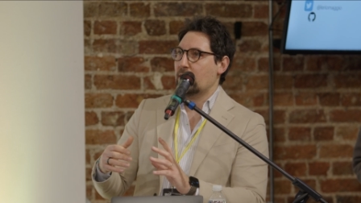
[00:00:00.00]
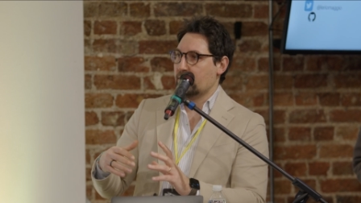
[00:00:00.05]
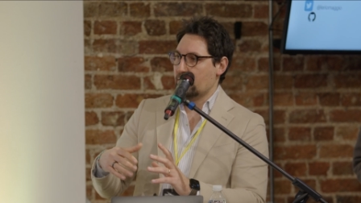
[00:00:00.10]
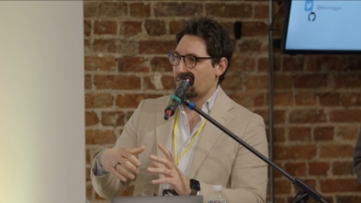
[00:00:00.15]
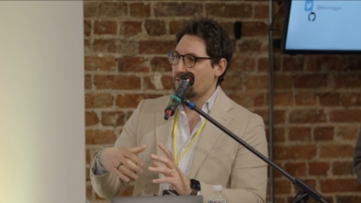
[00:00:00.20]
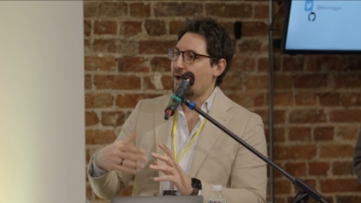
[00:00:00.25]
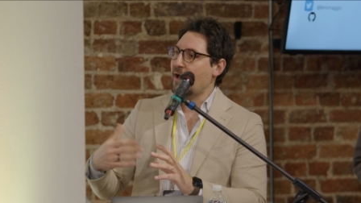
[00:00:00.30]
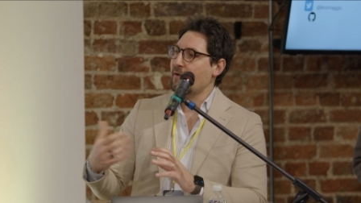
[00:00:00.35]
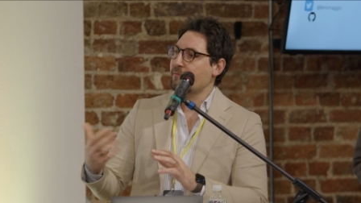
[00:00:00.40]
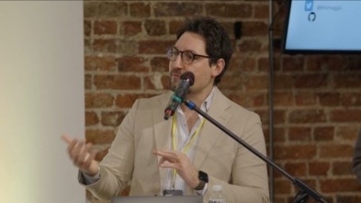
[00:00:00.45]

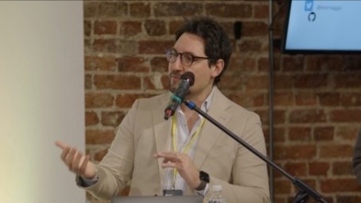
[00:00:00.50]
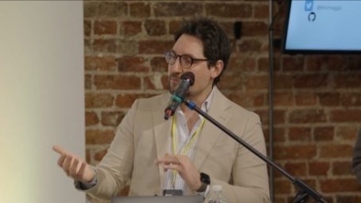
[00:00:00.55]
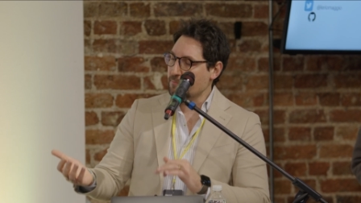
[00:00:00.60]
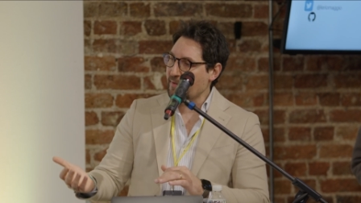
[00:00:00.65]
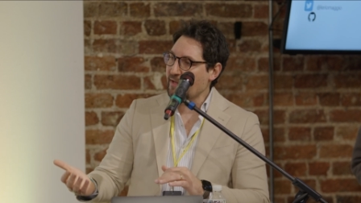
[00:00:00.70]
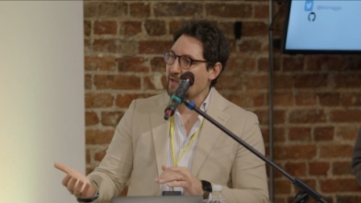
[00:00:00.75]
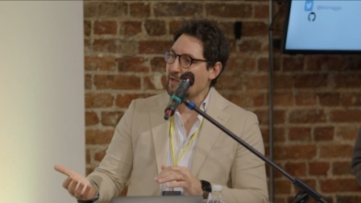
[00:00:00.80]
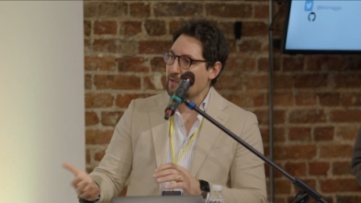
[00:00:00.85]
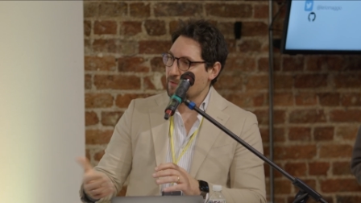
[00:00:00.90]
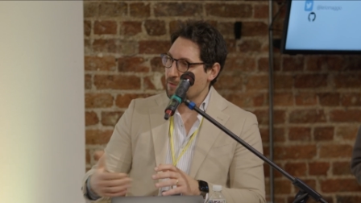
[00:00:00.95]
you have
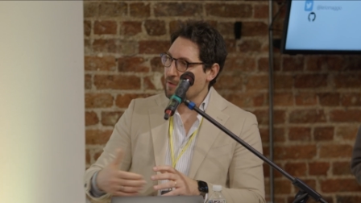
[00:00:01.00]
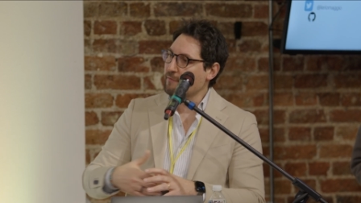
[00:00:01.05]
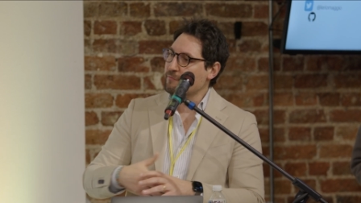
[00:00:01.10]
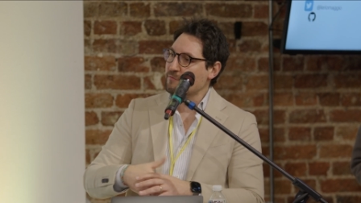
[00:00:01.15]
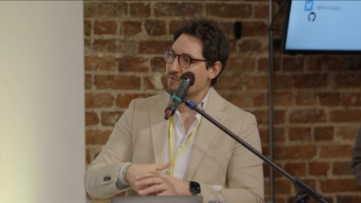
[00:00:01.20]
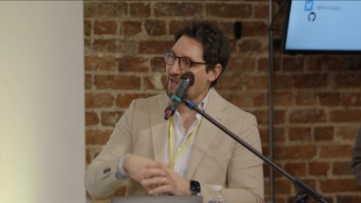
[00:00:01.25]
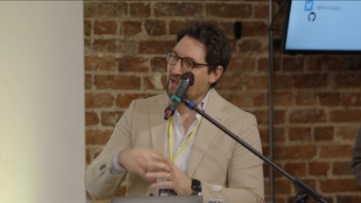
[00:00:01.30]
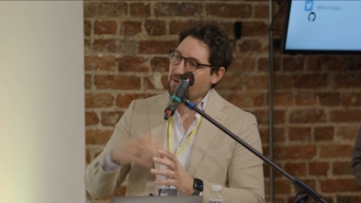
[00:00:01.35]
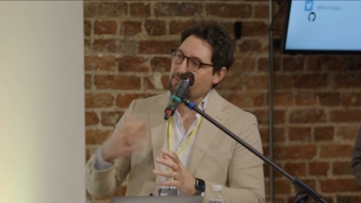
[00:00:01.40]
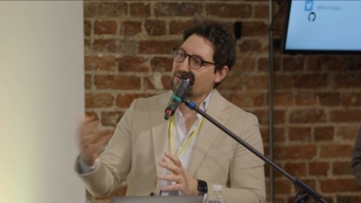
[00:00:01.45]

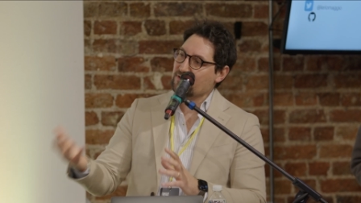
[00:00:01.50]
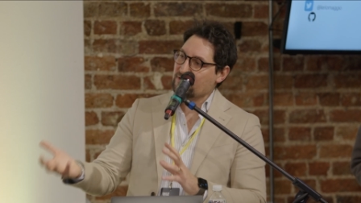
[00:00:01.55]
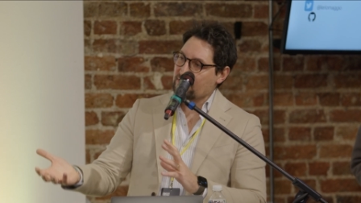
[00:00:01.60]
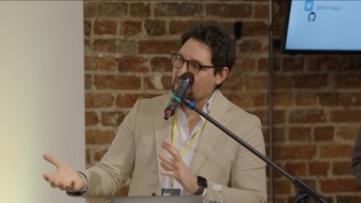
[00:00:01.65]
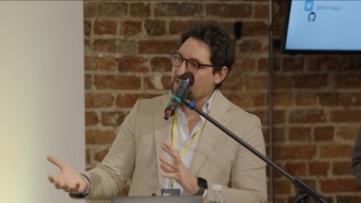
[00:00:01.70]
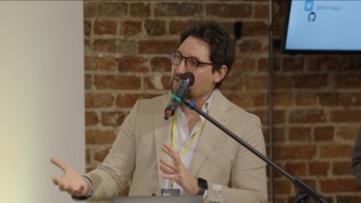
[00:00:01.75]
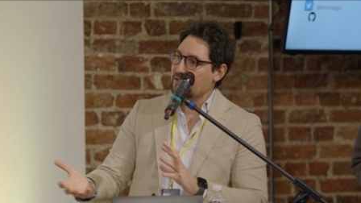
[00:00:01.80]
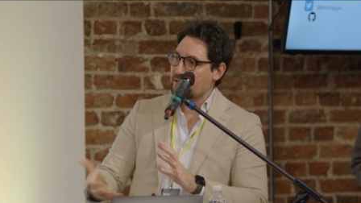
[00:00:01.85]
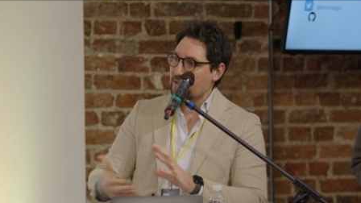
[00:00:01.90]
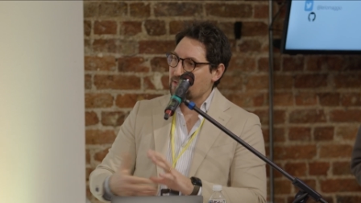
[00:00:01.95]
to
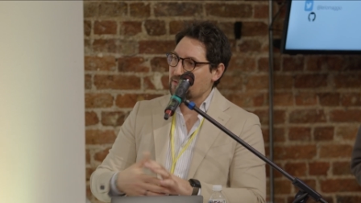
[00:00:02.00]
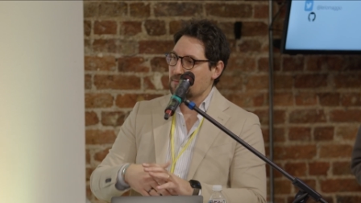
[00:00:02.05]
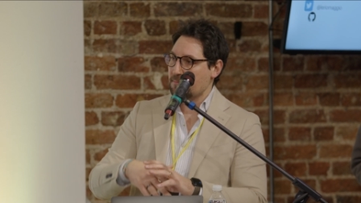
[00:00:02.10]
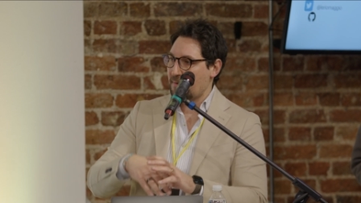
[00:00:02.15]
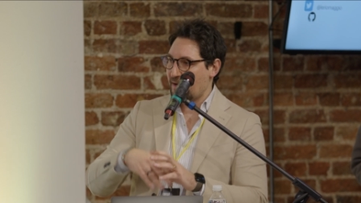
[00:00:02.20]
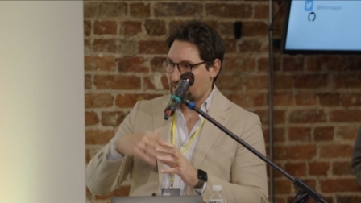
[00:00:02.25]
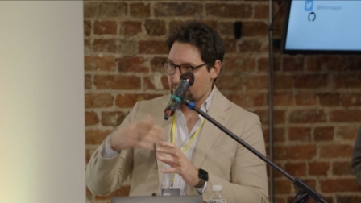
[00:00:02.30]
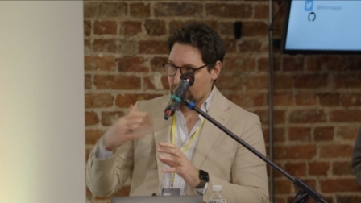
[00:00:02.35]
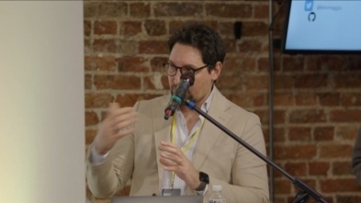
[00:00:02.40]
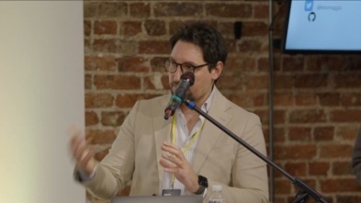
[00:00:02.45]
guarantee that the
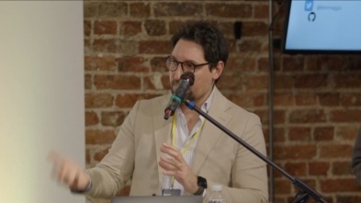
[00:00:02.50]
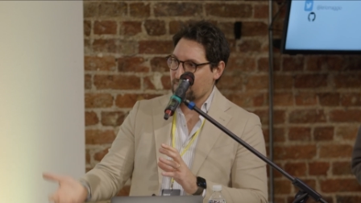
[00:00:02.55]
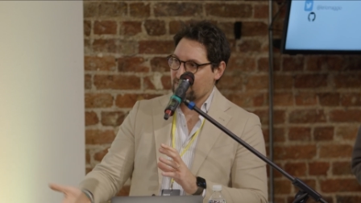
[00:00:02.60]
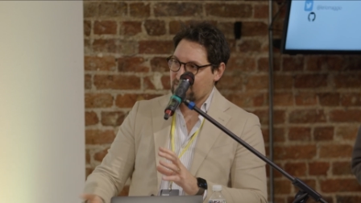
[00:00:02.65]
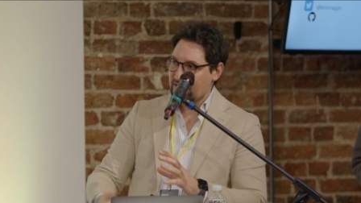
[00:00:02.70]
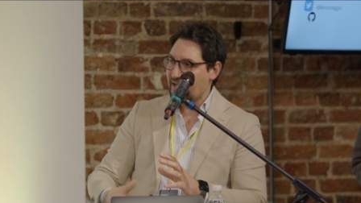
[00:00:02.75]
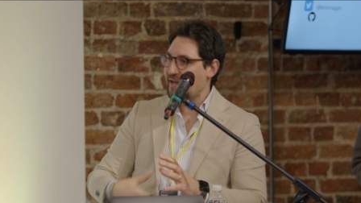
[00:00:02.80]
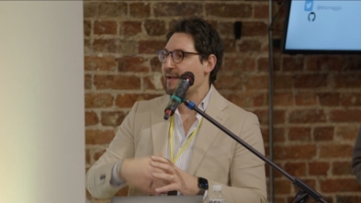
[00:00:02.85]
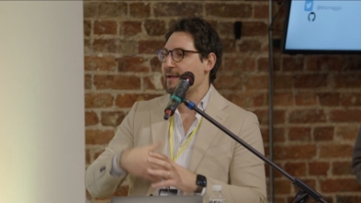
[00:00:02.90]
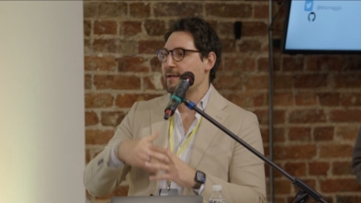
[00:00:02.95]
package is
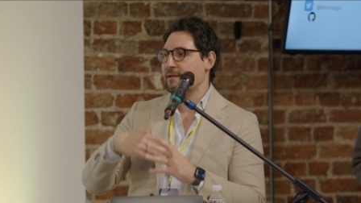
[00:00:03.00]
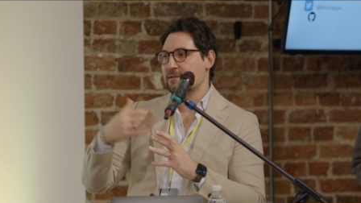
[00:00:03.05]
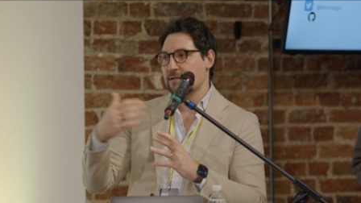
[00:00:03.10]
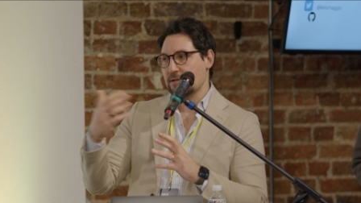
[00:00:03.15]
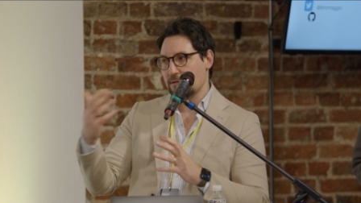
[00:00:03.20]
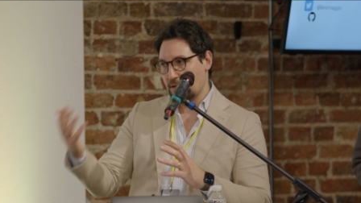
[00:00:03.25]
maintained,